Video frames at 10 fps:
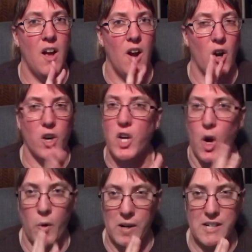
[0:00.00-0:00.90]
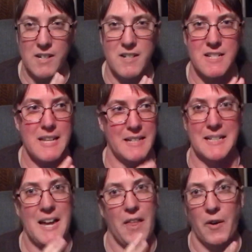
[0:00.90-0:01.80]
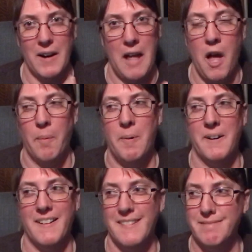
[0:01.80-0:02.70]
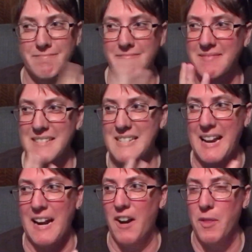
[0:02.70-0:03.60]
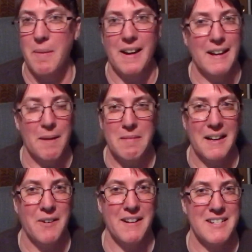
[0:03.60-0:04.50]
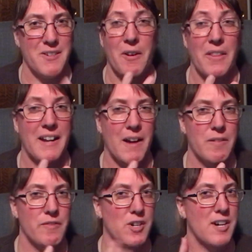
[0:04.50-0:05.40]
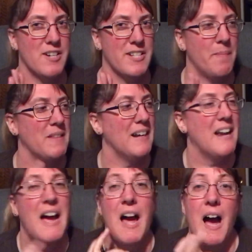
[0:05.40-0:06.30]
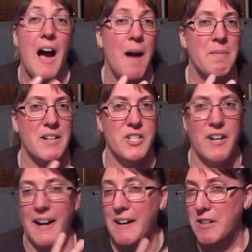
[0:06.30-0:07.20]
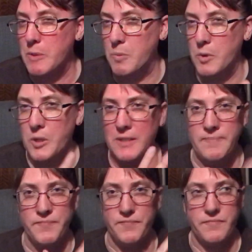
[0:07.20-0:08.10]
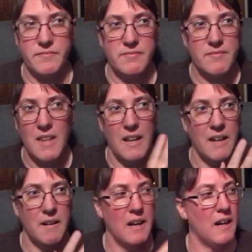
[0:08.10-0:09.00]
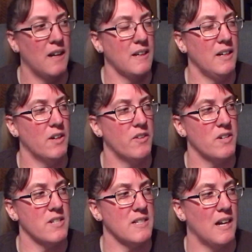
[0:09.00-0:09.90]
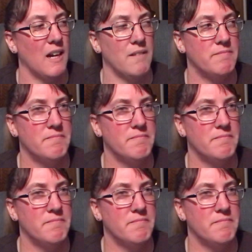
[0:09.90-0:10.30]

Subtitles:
her coworkers get together and help her take care of the body. I'm not quite sure. Or they cover for her or something. I'm not sure. I hear it's brutal. And, there's a